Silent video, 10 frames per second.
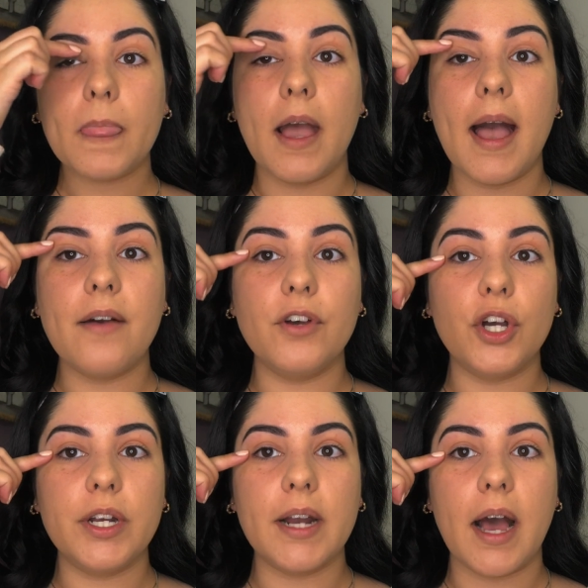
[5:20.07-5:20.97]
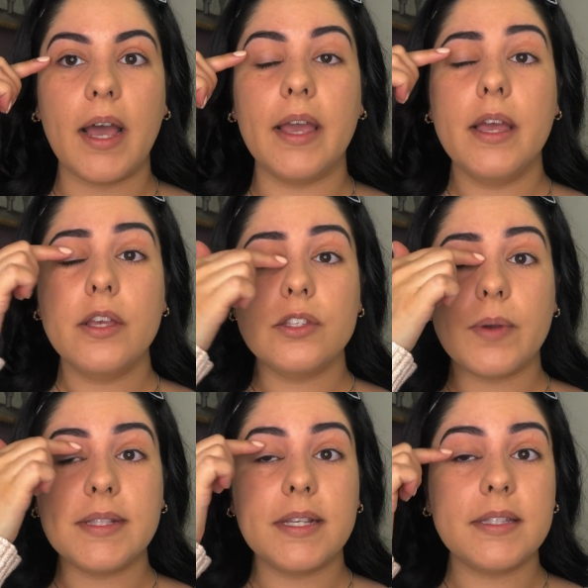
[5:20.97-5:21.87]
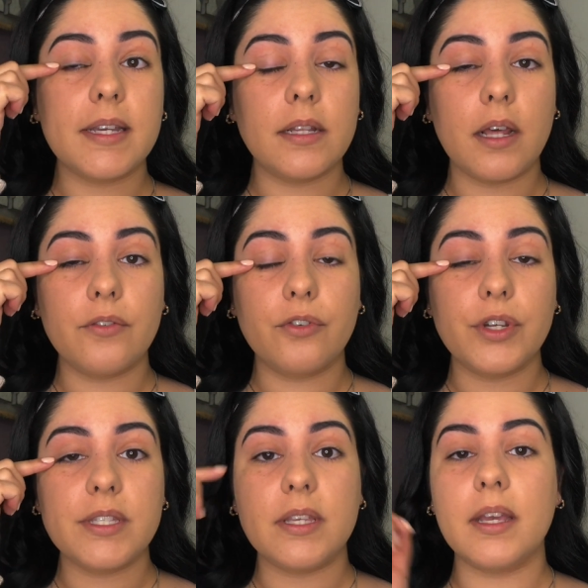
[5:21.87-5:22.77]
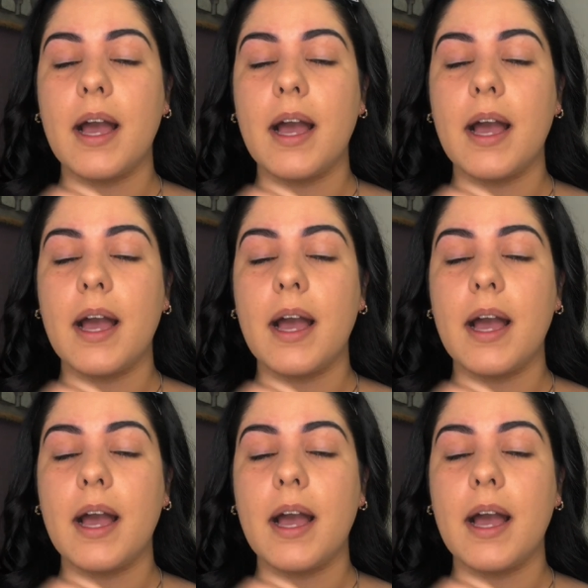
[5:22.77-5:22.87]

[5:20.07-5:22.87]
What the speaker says: I have a hooded eye, so I tend to get a lot of creasing.